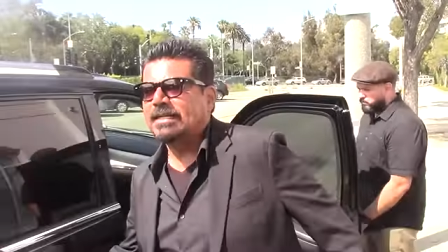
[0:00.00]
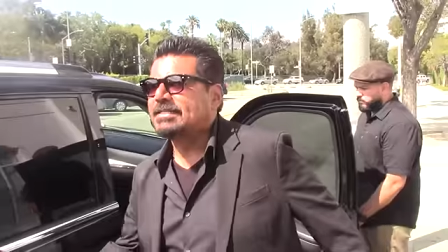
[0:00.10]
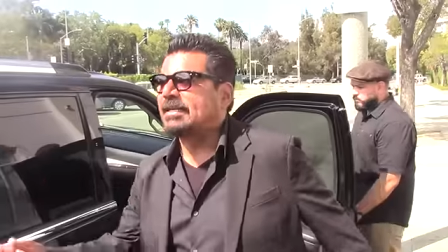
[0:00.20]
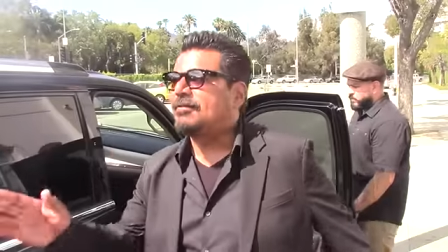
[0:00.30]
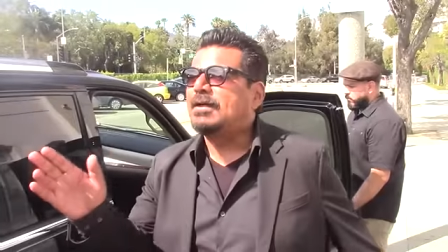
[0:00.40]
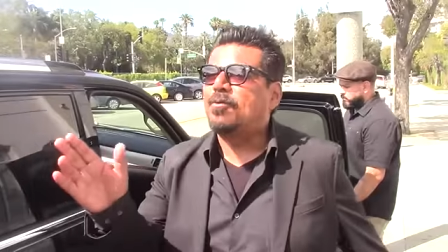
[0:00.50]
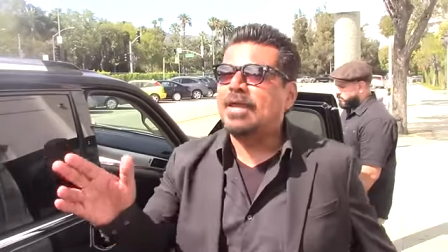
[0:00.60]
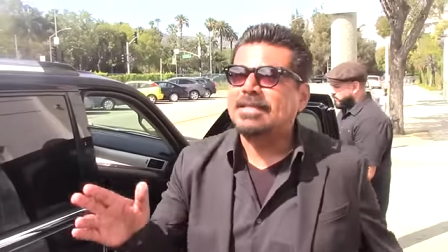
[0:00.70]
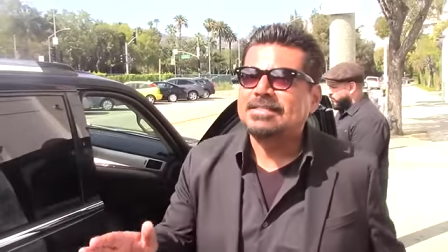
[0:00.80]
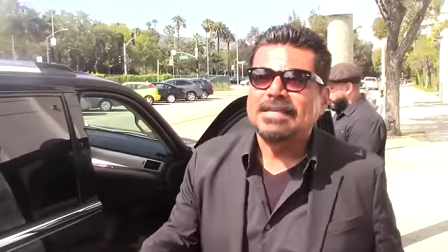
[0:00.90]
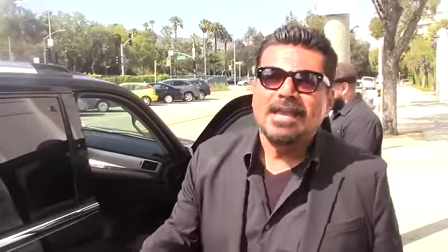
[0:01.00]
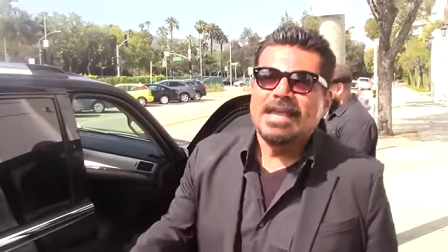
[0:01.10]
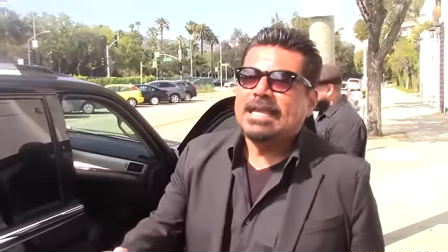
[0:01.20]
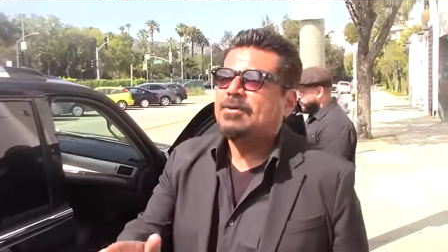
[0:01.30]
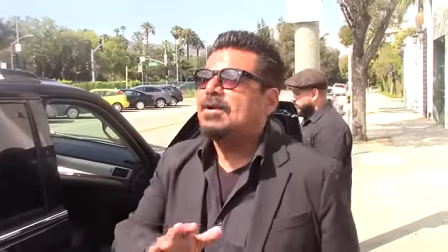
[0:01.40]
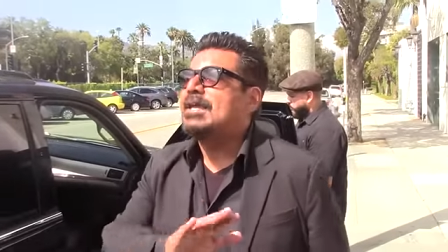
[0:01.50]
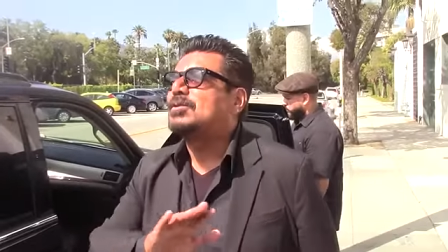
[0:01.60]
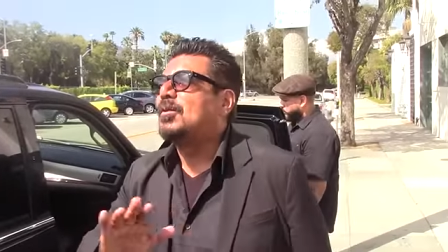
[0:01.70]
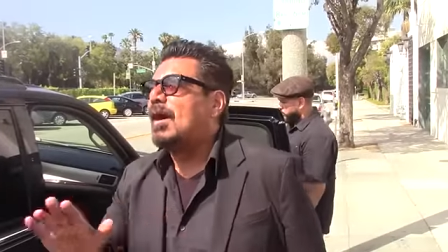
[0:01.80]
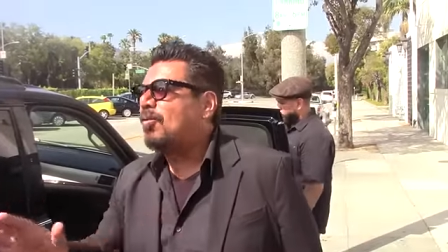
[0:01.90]
listen, if he wins, he won't have
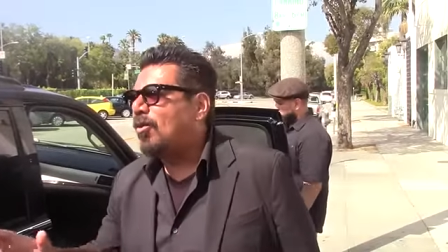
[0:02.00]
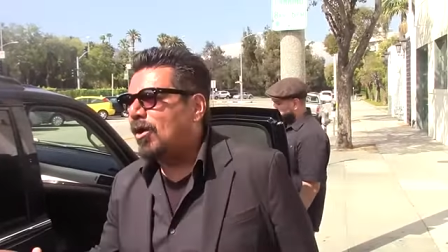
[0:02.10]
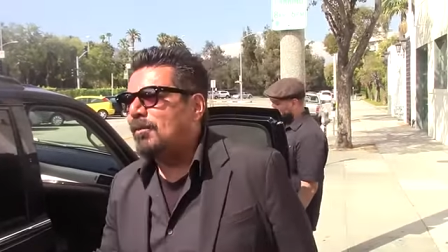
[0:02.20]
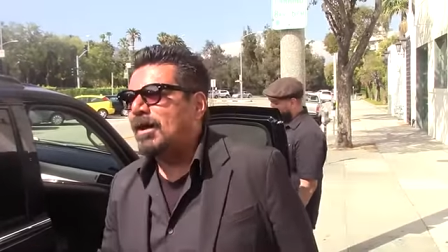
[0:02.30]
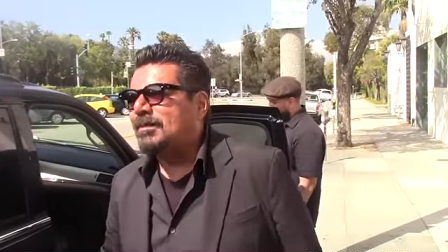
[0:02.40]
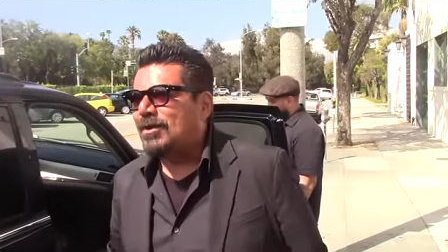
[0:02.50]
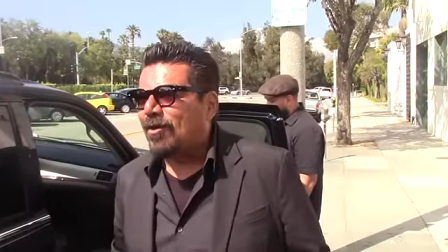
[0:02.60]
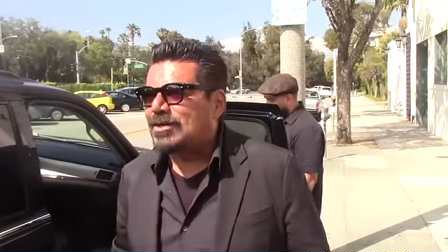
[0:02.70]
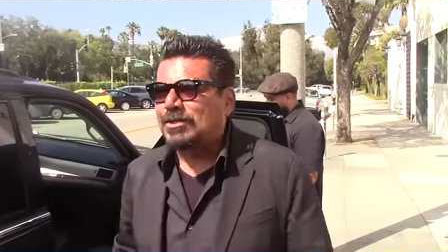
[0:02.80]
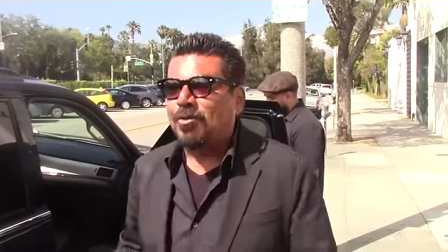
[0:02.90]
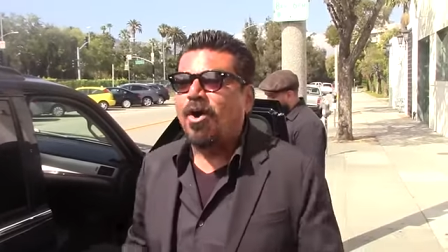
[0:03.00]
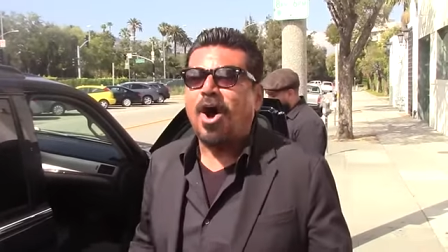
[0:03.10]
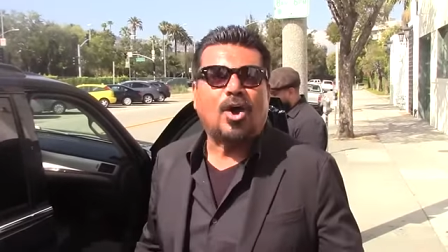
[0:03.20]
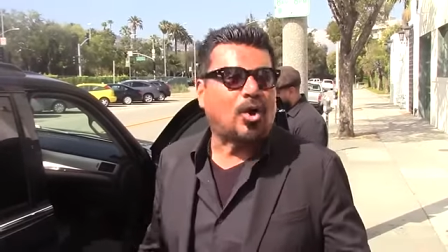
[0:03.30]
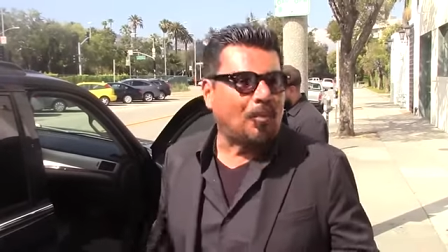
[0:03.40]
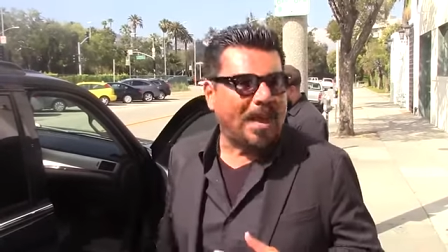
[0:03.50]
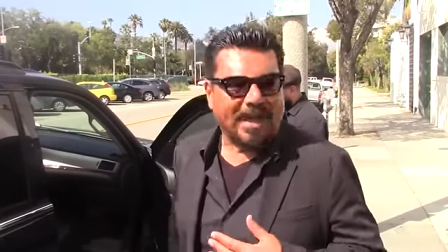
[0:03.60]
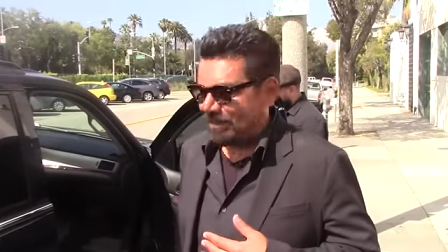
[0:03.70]
to worry about immigration. We'll all go back.